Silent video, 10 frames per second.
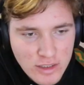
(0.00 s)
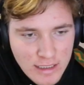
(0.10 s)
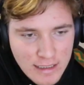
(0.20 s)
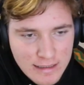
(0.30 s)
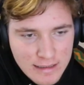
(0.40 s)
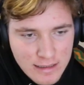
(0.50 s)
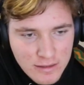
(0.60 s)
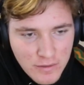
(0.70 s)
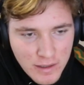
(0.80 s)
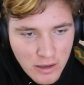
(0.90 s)
Jeez, it
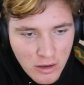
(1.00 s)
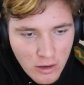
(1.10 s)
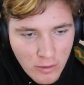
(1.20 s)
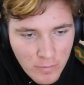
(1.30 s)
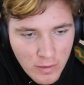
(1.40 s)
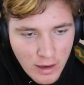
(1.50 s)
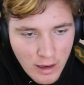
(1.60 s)
doesn't fit at all.